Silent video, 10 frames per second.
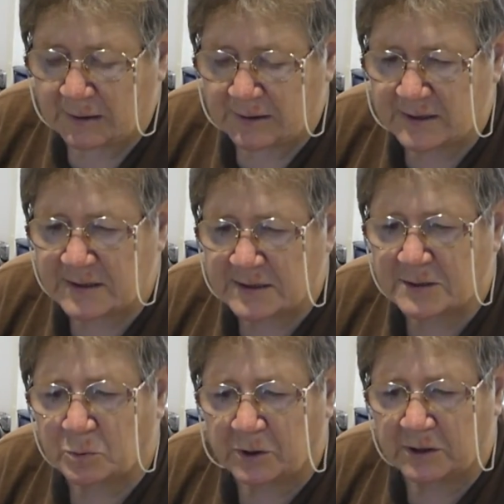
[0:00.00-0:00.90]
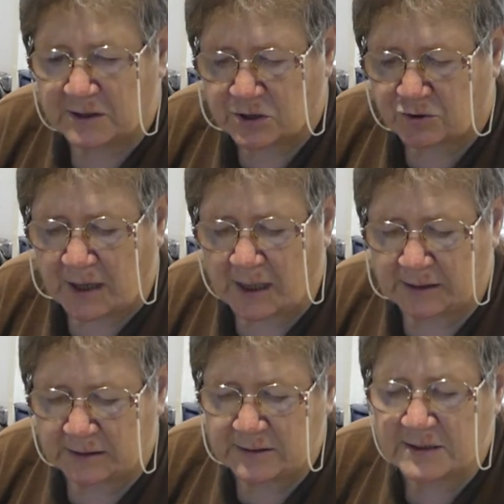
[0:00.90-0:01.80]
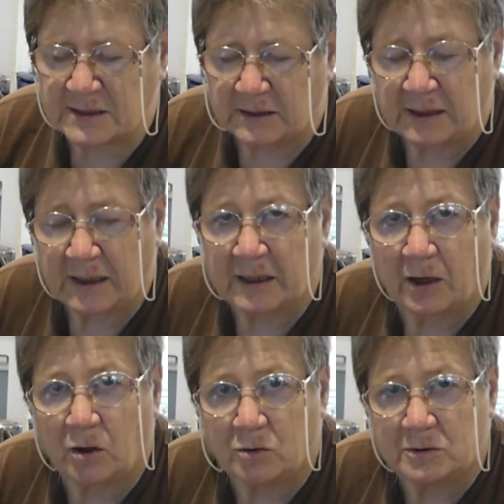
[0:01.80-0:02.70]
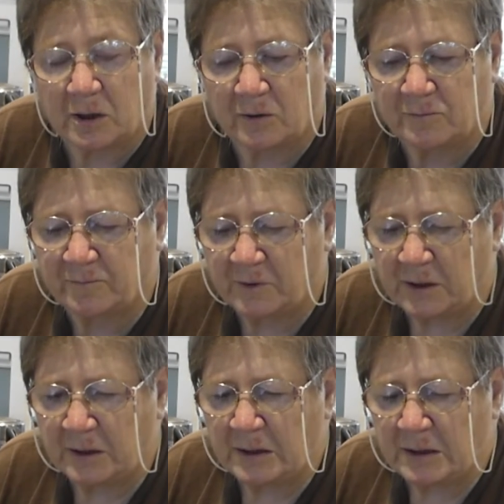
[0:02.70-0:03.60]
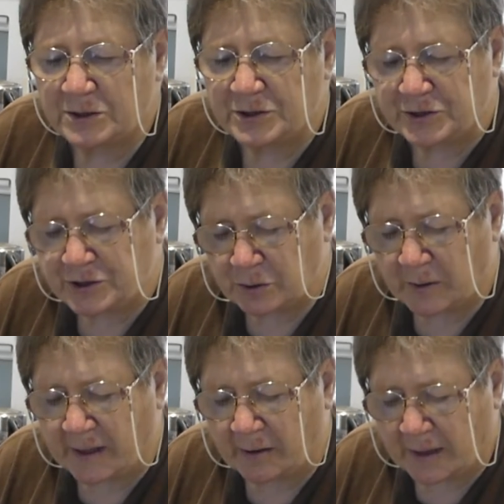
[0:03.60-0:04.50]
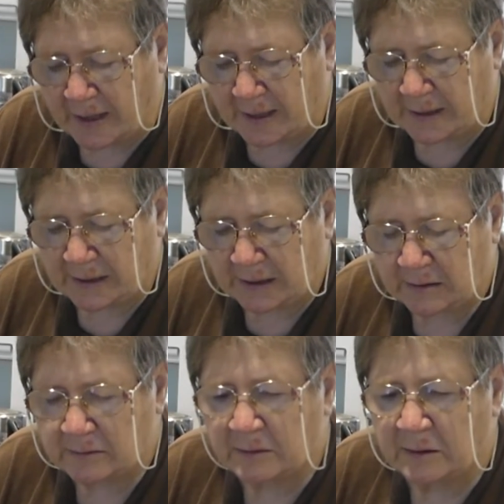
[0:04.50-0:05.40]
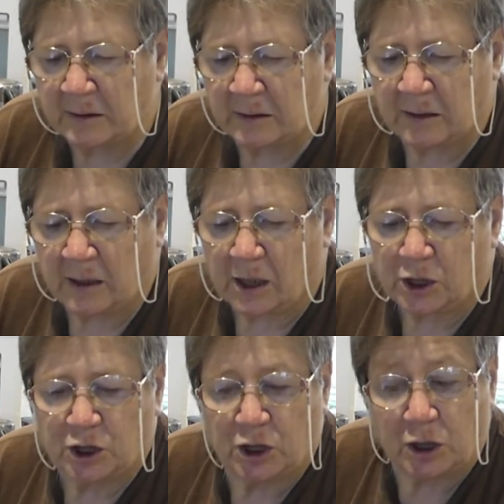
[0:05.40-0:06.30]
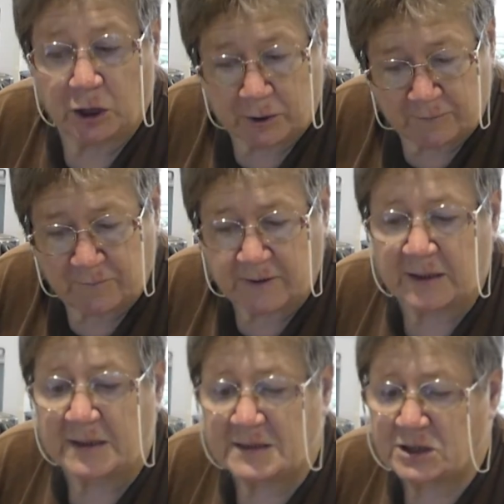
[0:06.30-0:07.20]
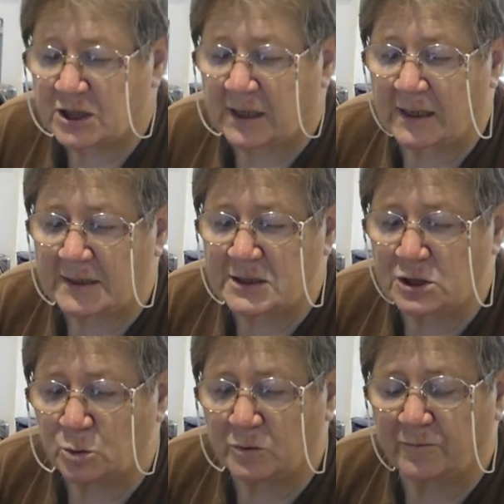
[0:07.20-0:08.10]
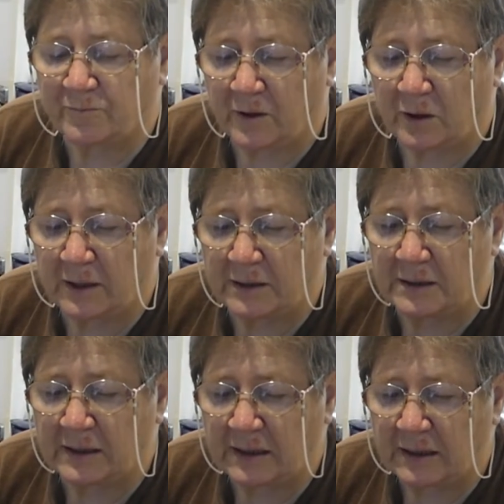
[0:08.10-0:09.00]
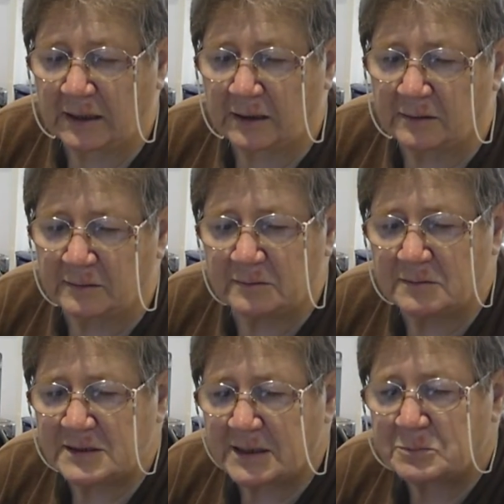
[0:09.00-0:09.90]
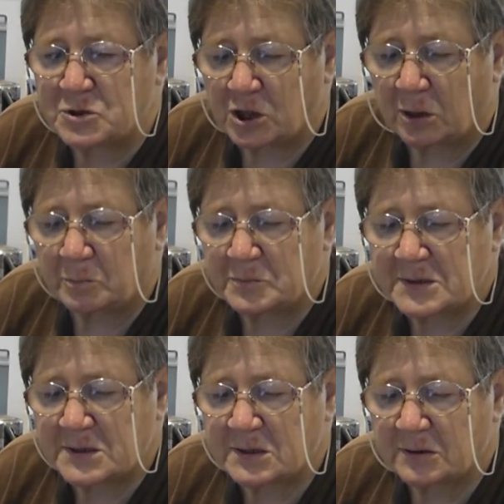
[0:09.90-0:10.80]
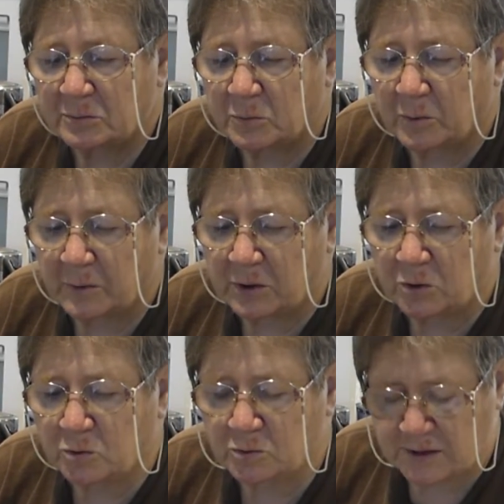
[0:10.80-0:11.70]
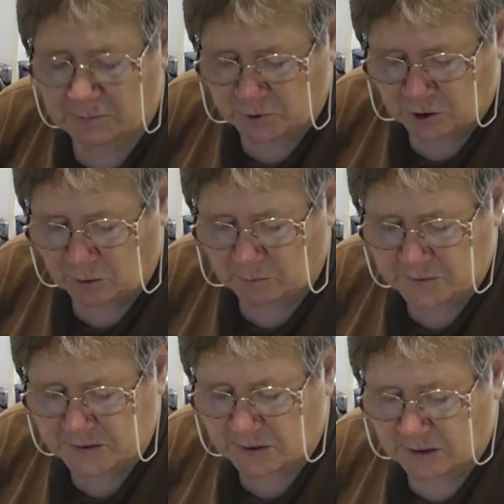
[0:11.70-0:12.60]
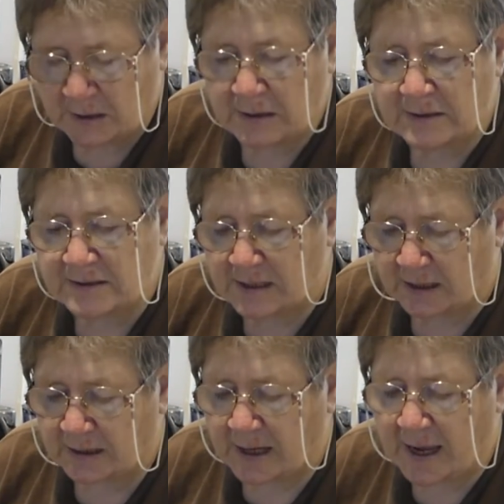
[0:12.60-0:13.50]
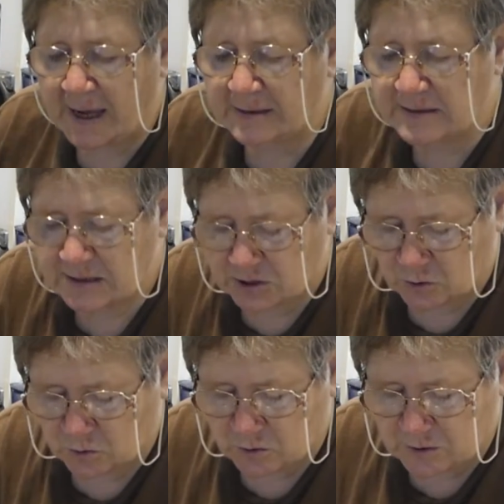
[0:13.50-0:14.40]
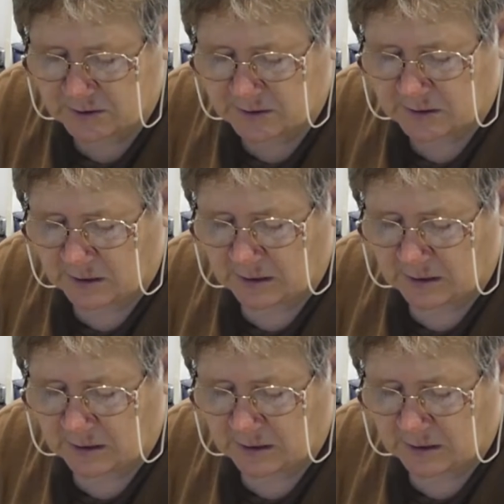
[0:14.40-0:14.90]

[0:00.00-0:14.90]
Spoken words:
This is what Australians can get hold of to do our canning. A lot of these jars you will find in tip shops, what we call tip shops, second-hand stores,